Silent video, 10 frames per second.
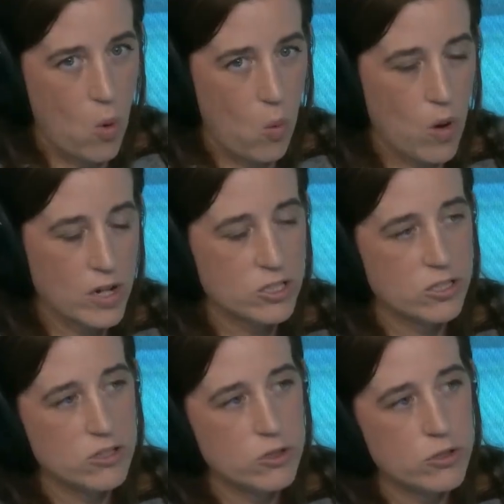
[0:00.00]
What
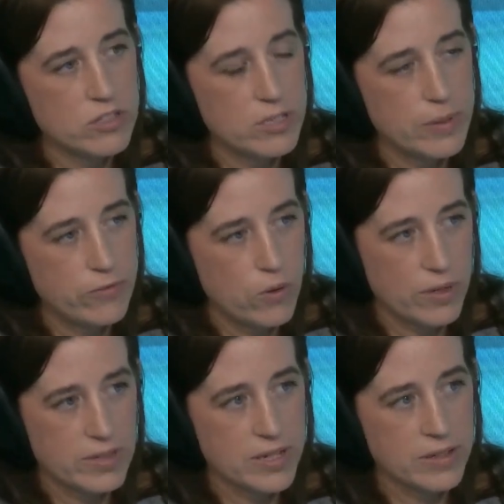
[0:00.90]
should students be
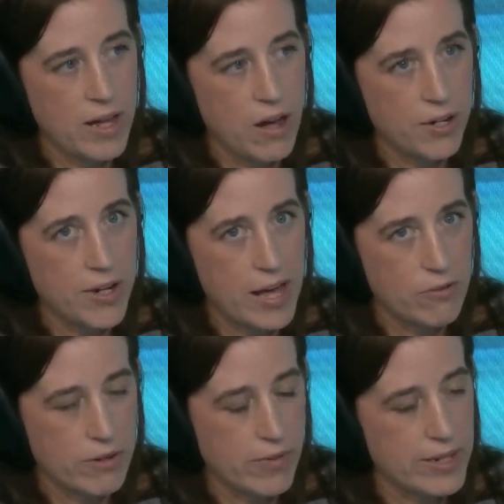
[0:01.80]
focusing on now
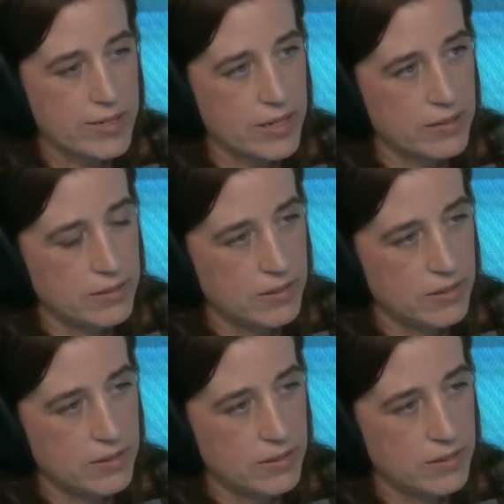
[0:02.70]
revising?